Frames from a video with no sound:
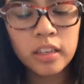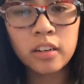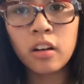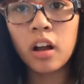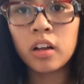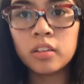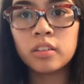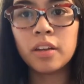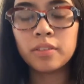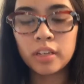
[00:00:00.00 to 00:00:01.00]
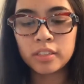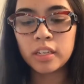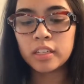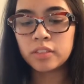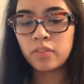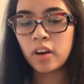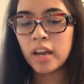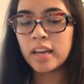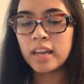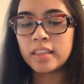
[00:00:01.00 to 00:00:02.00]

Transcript: Later on, Lewandowski gets far ahead